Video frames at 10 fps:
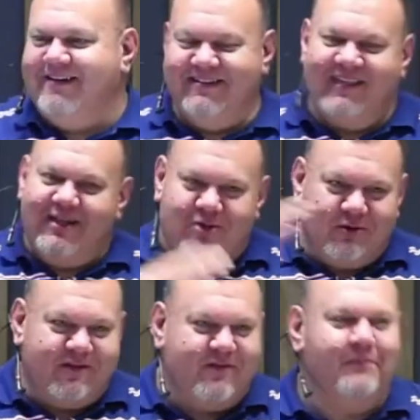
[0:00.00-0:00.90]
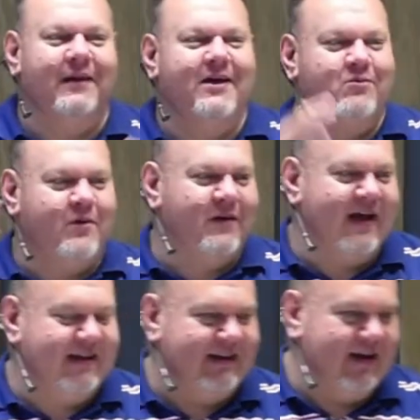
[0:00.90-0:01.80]
So that's sort of the place where we're
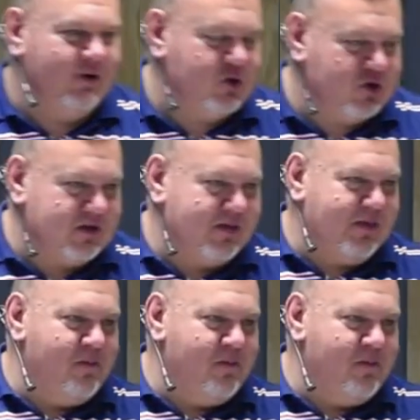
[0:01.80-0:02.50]
at in our church at the